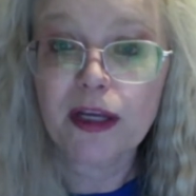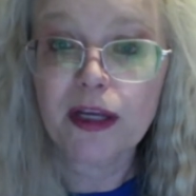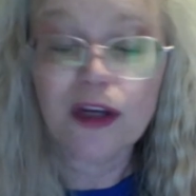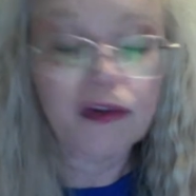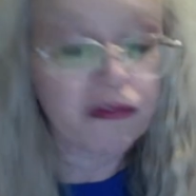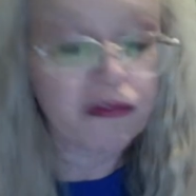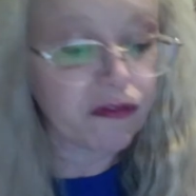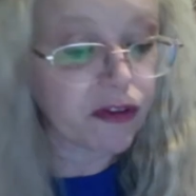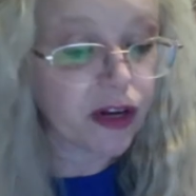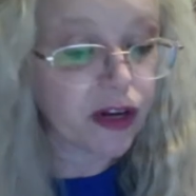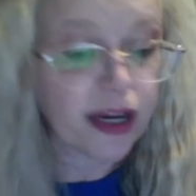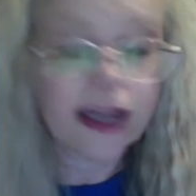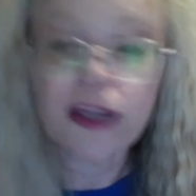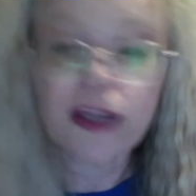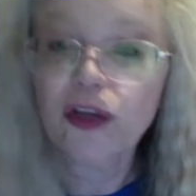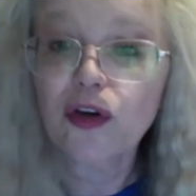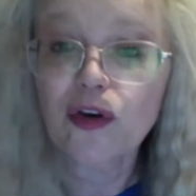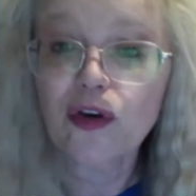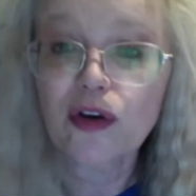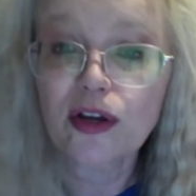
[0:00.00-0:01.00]
You don't feel
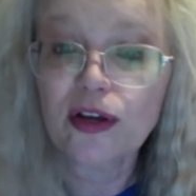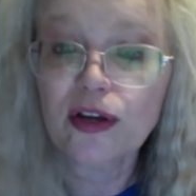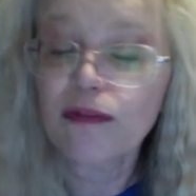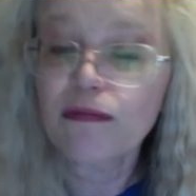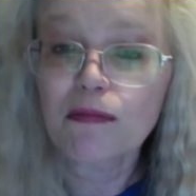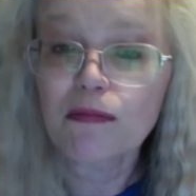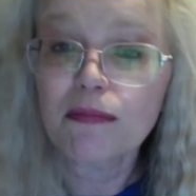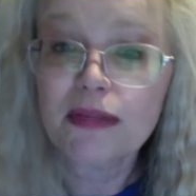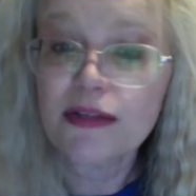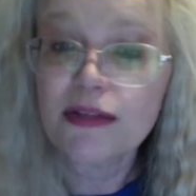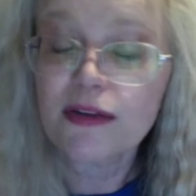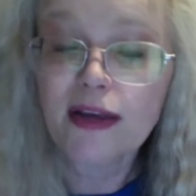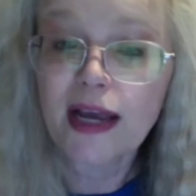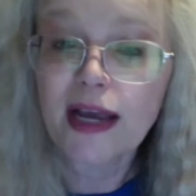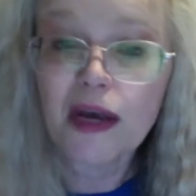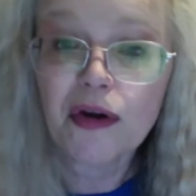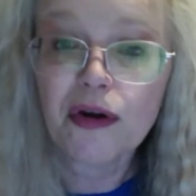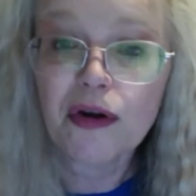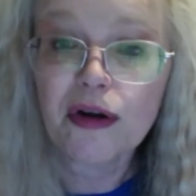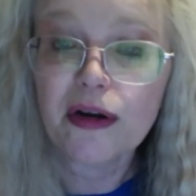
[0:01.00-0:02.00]
like you're missing
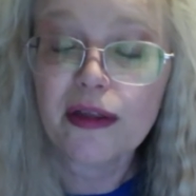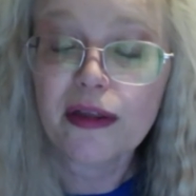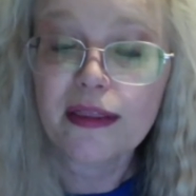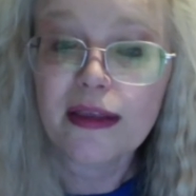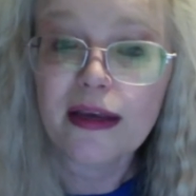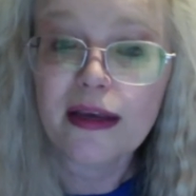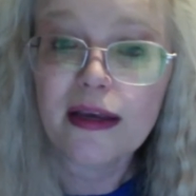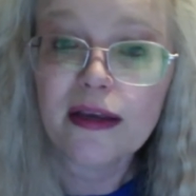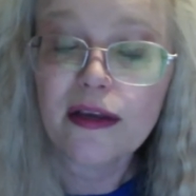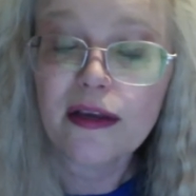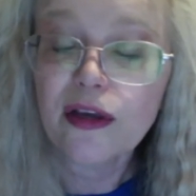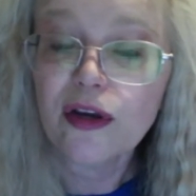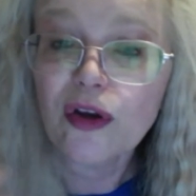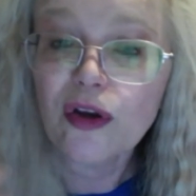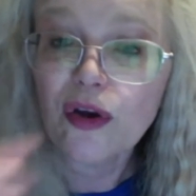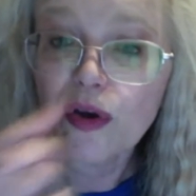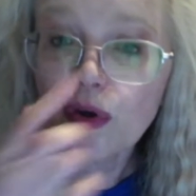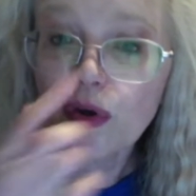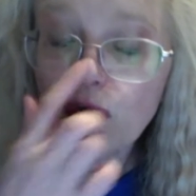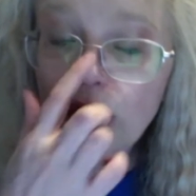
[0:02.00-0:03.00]
out on anything, you
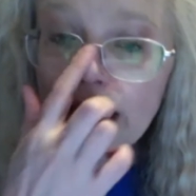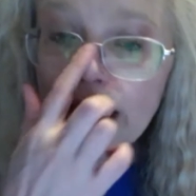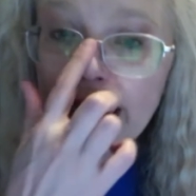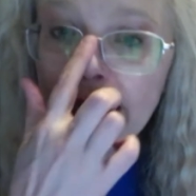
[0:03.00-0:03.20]
know.